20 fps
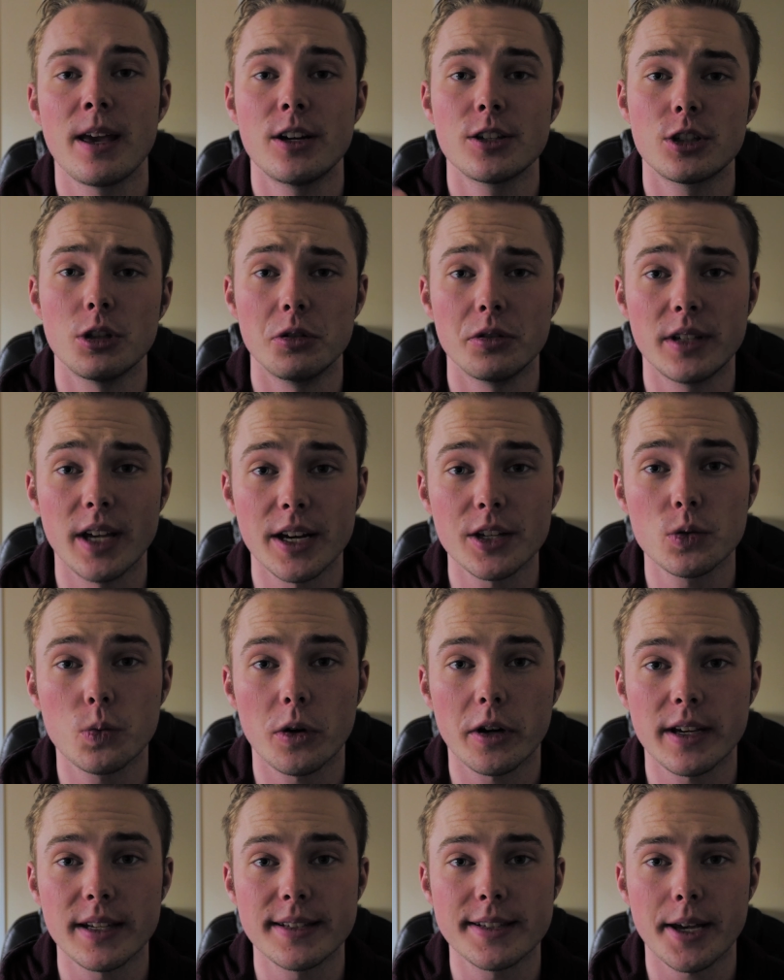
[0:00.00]
So it does
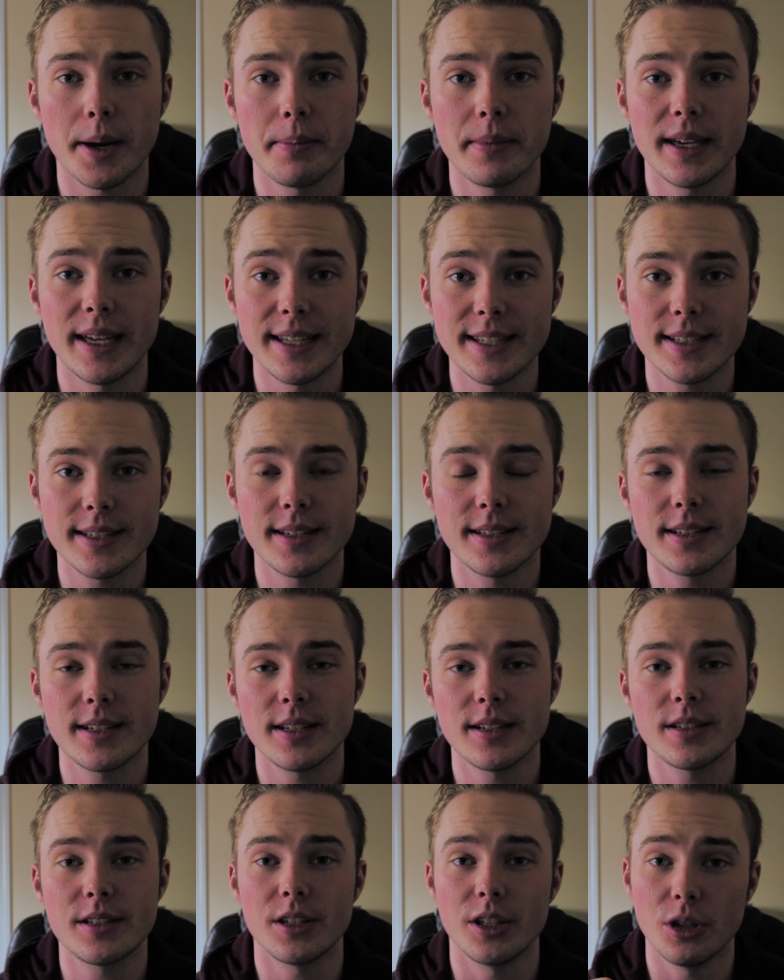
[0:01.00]
work in some
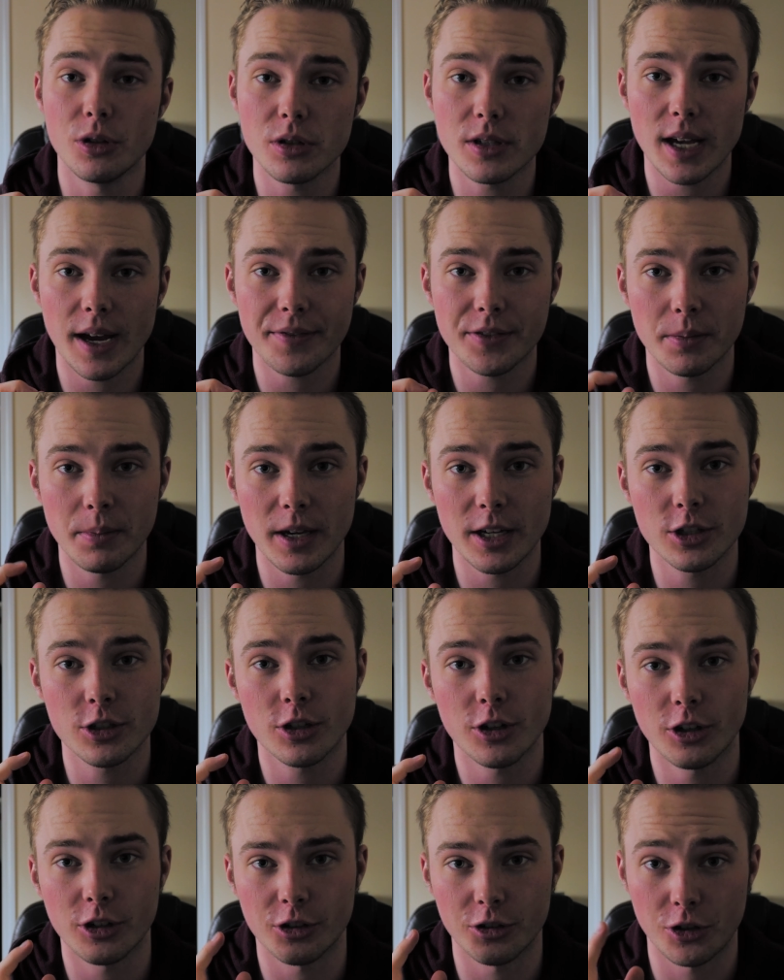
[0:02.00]
instances. You just have to make
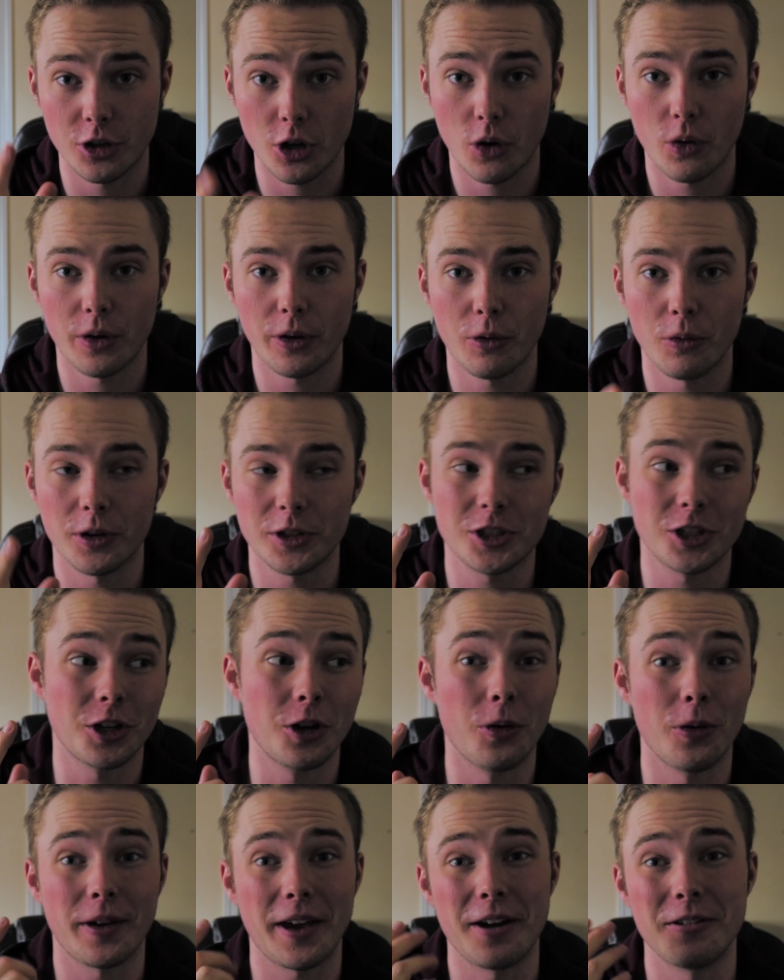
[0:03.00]
sure you're knowing what you're
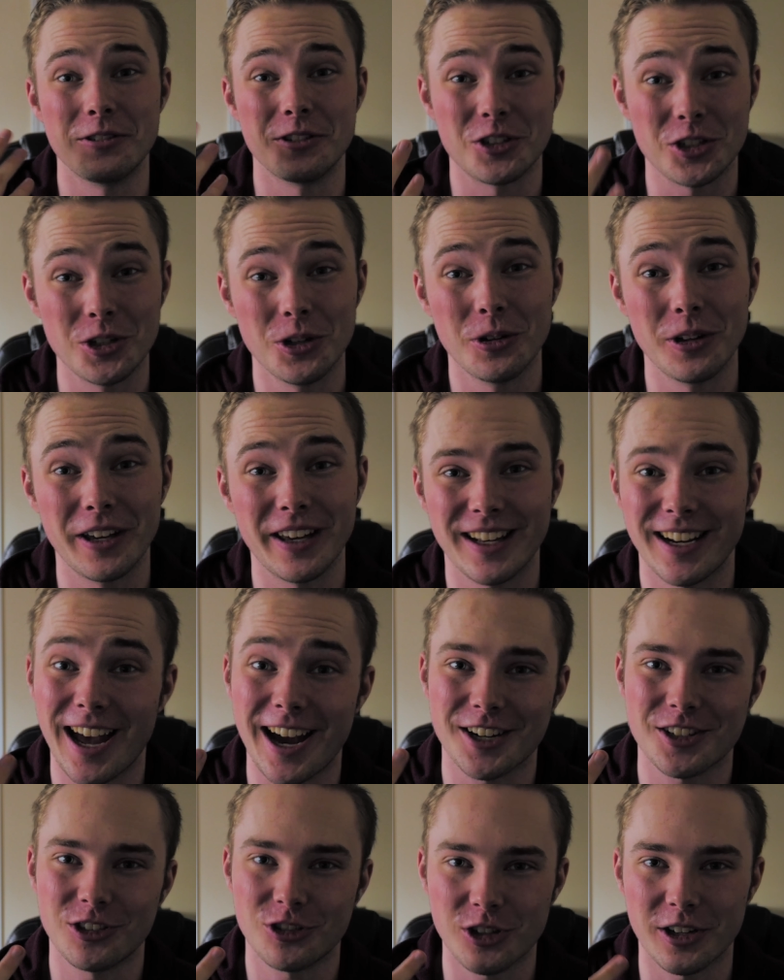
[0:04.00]
going out and shooting and
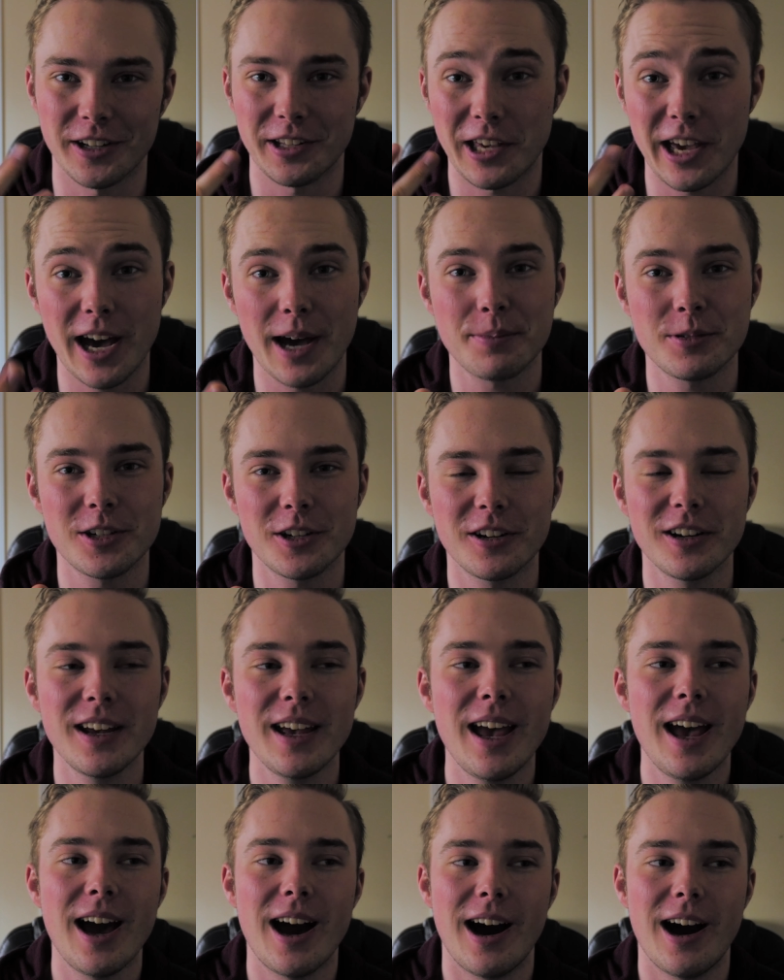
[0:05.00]
actually trying to capture.
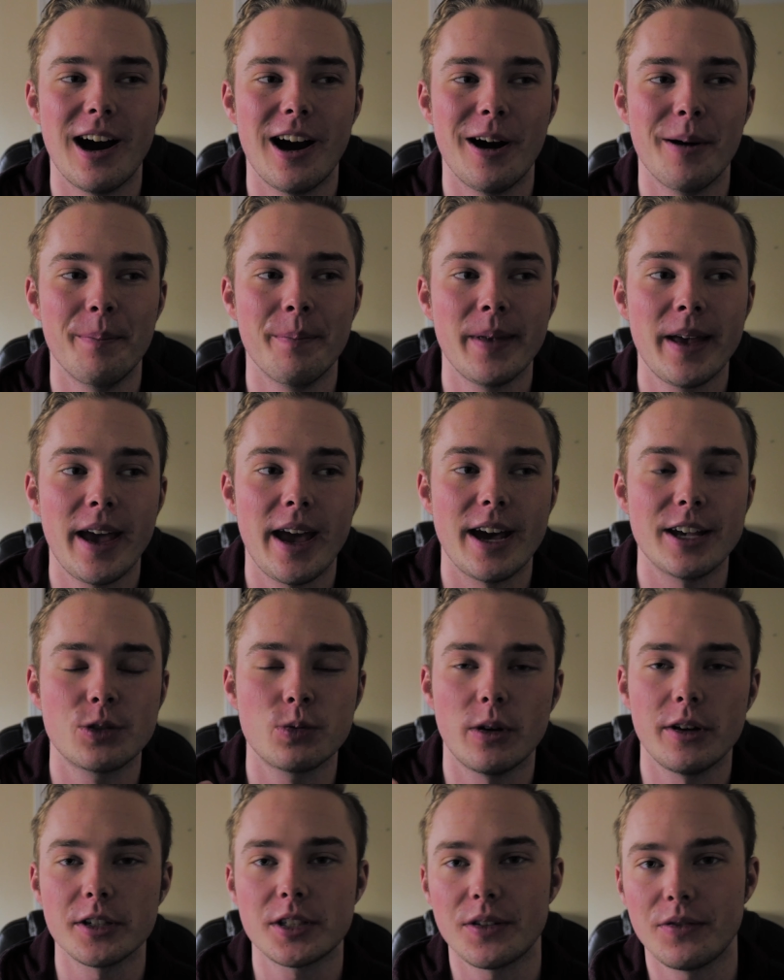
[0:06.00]
As
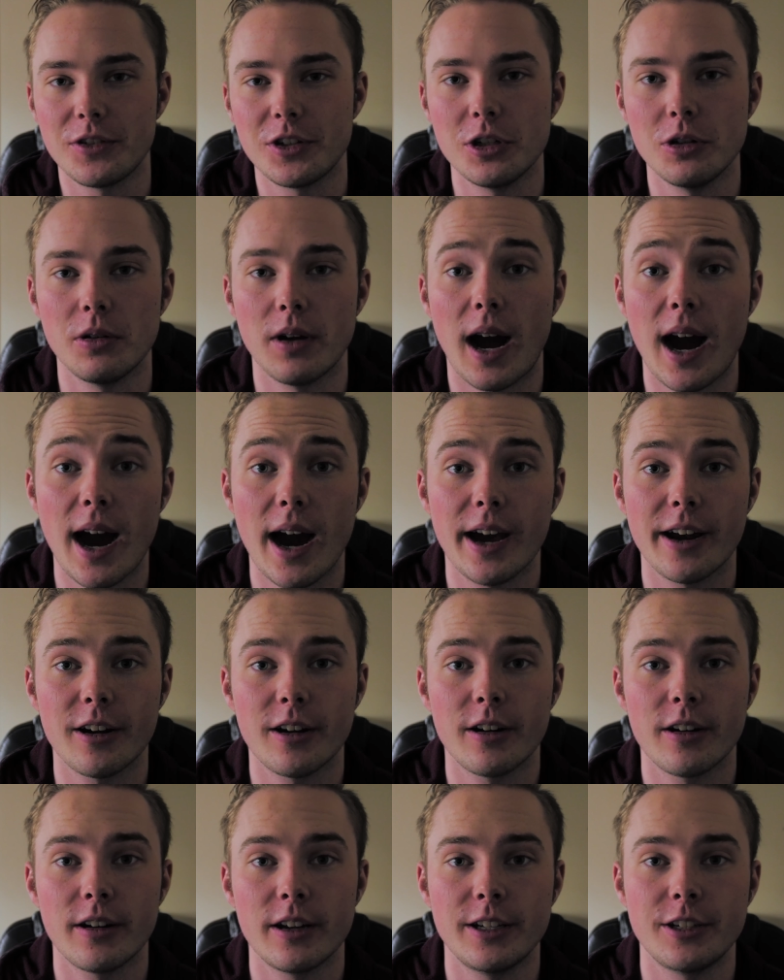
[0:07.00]
well as if you shoot
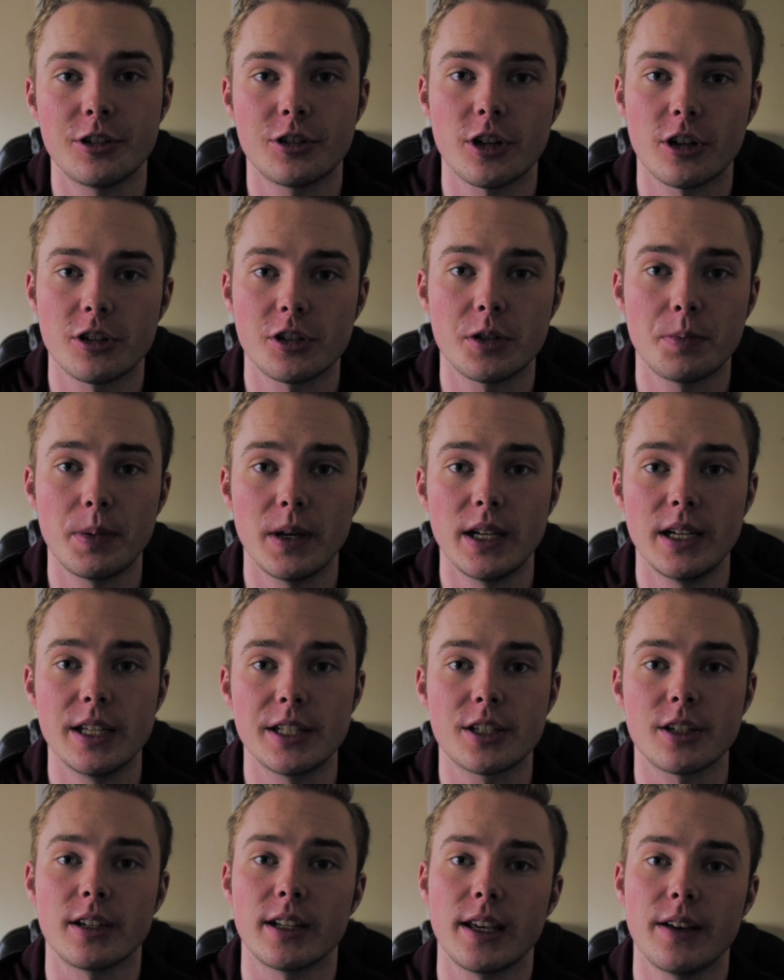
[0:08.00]
higher in your shutter speed,
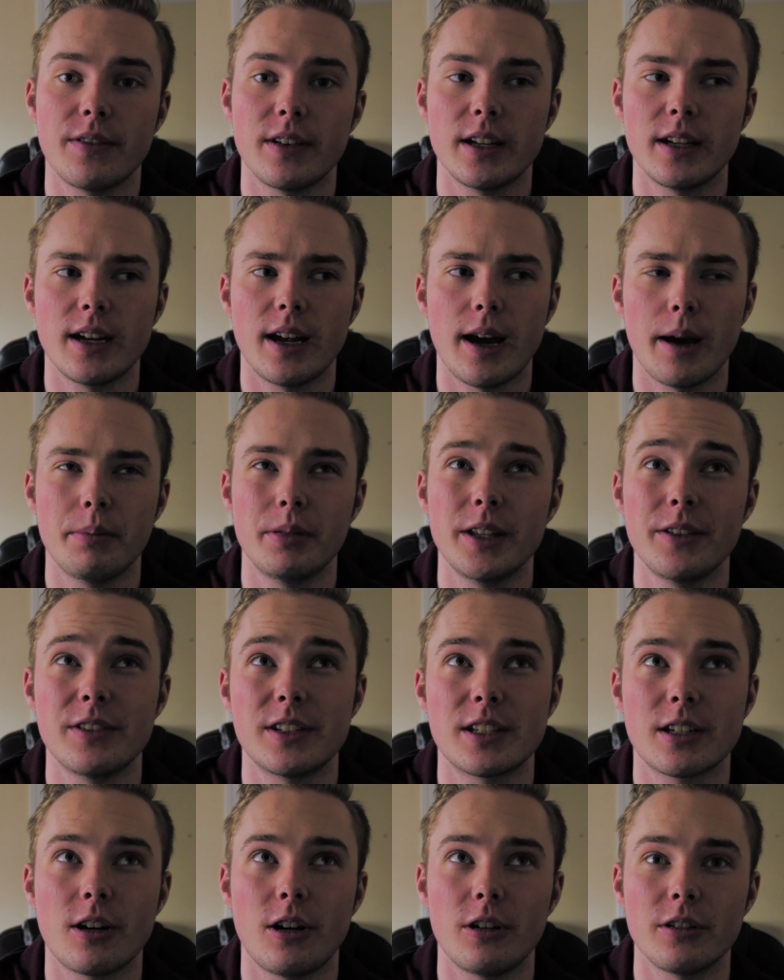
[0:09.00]
it's going to give it, I believe
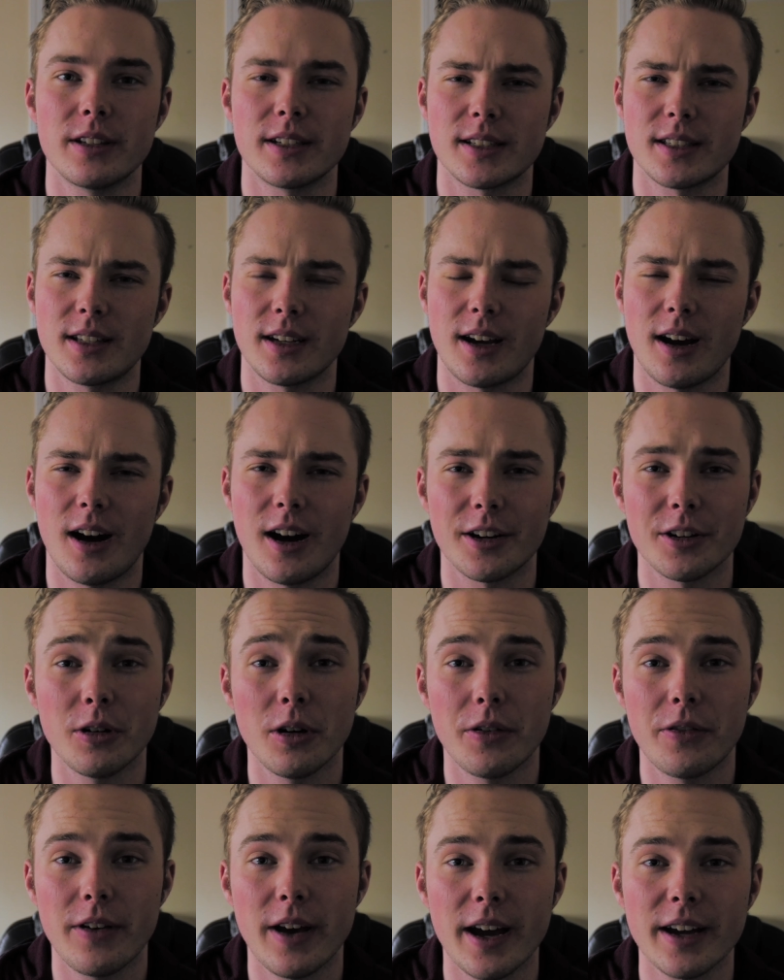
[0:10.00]
it's called a staccato
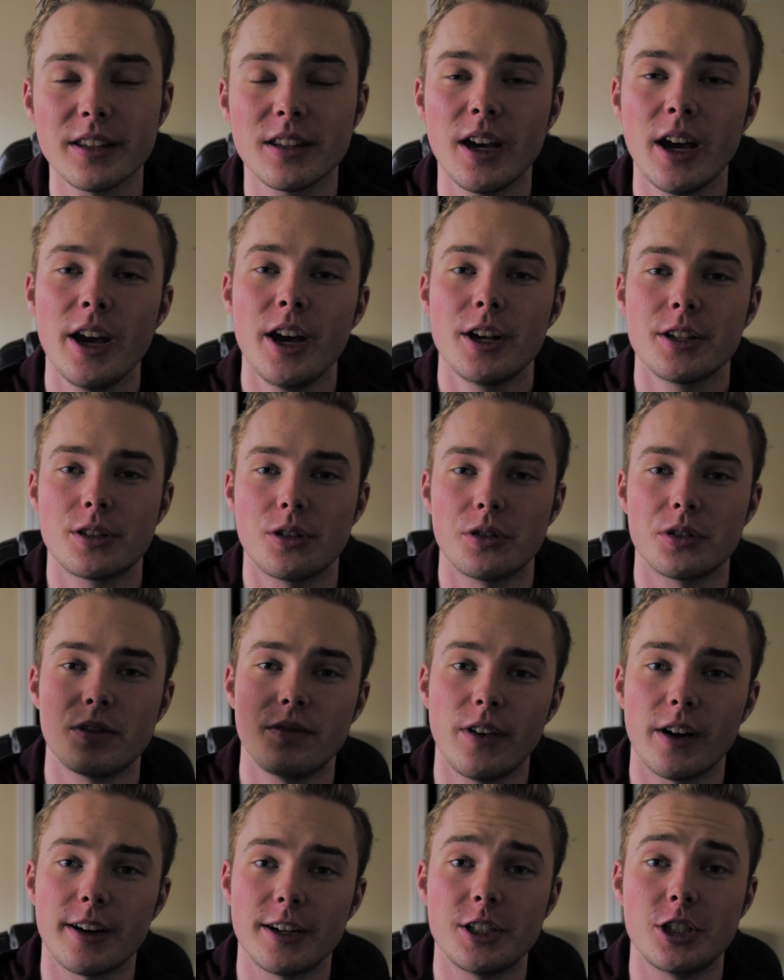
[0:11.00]
effect. So it's
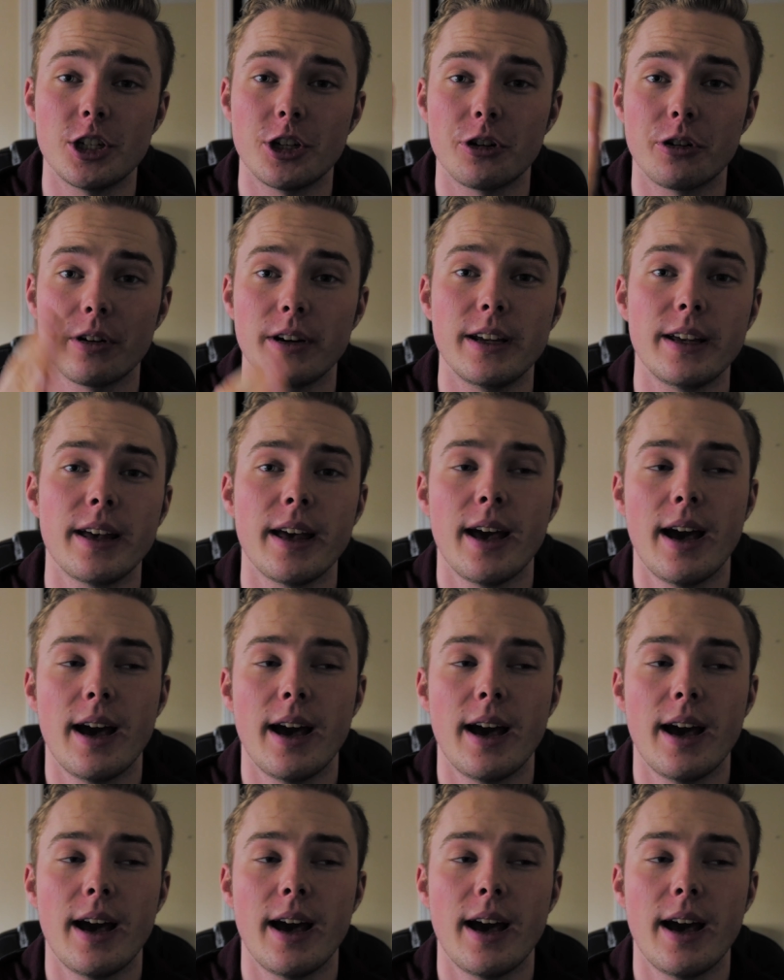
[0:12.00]
very jittery